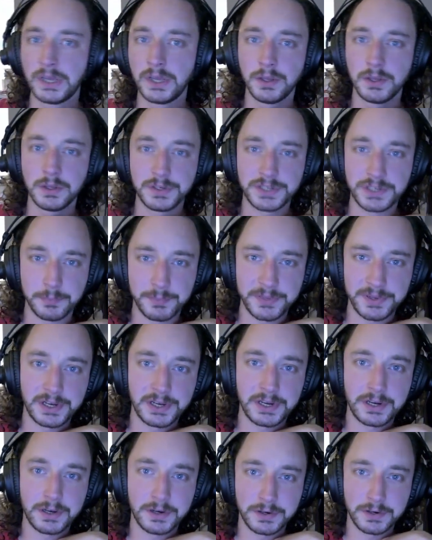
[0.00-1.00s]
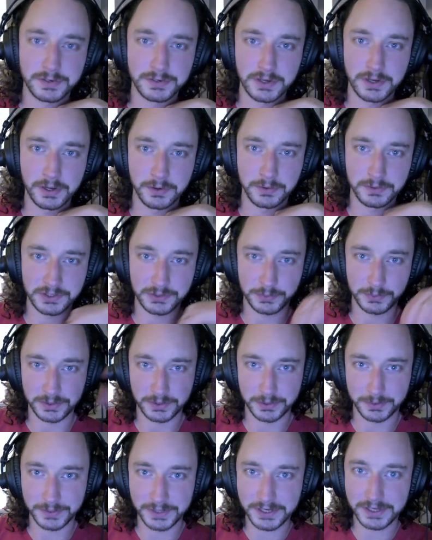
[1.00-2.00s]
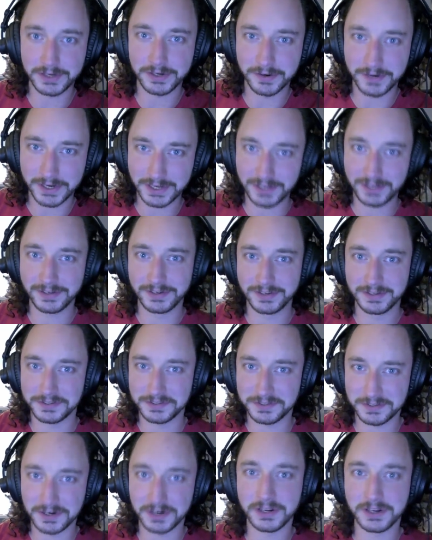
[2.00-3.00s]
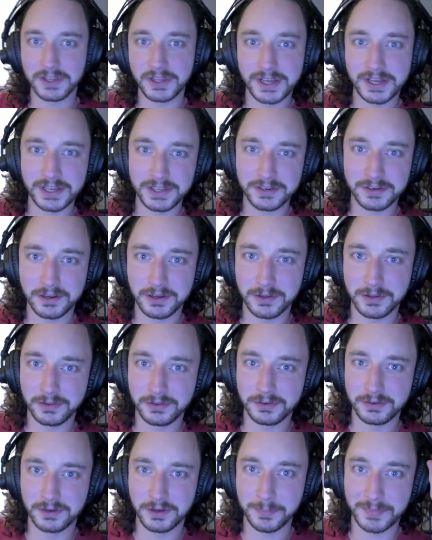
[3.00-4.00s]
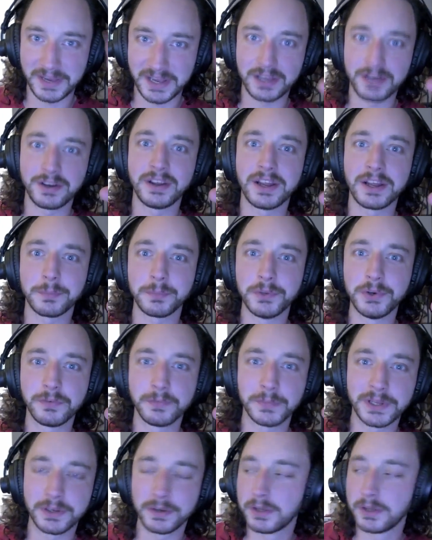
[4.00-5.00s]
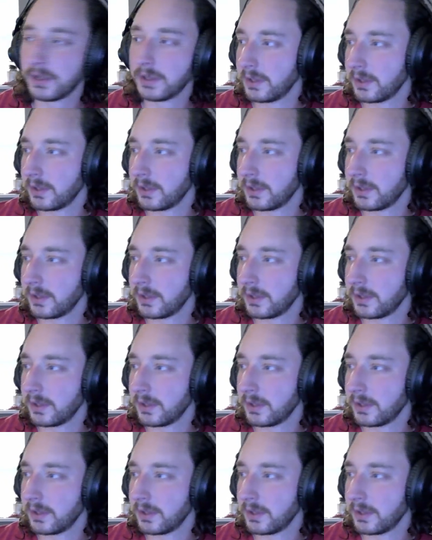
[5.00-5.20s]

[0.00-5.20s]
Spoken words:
Jump in an editor's note, just want to reiterate, starting light on behind the neck movement.